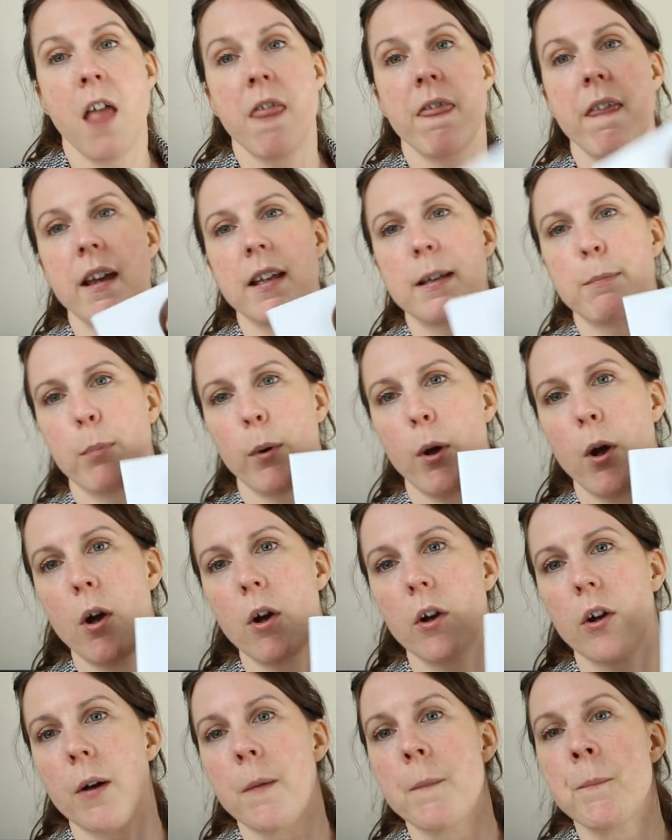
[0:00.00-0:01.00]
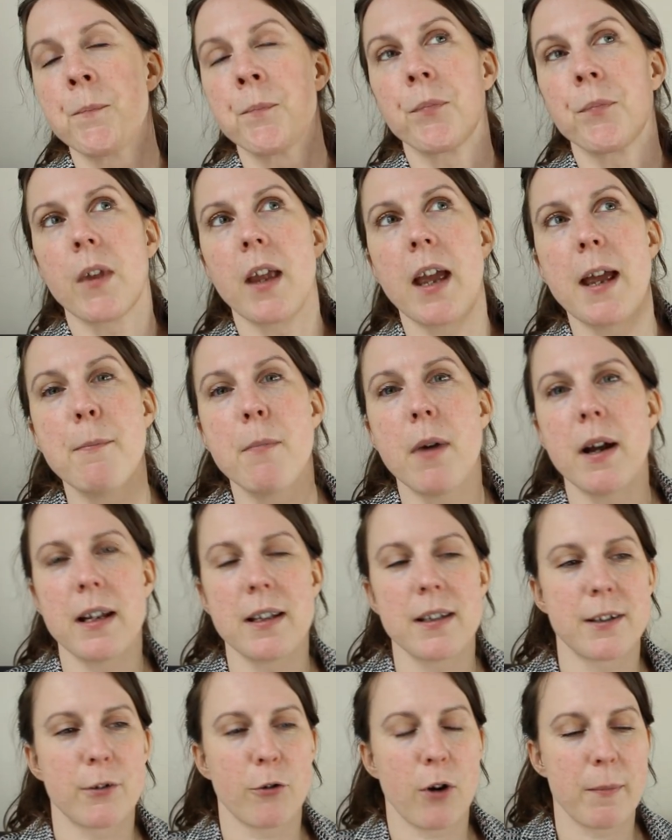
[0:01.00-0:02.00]
This book, in my
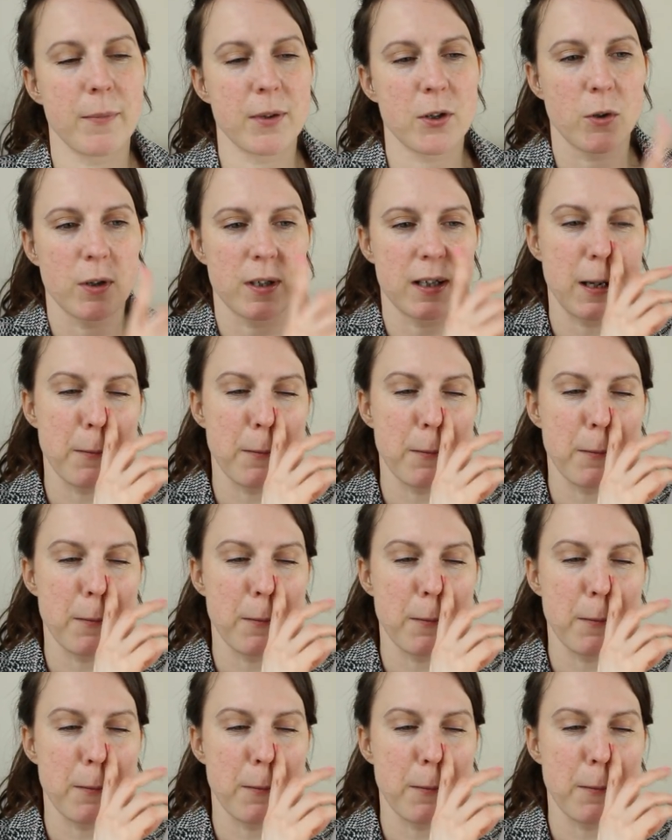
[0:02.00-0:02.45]
Instagram stories,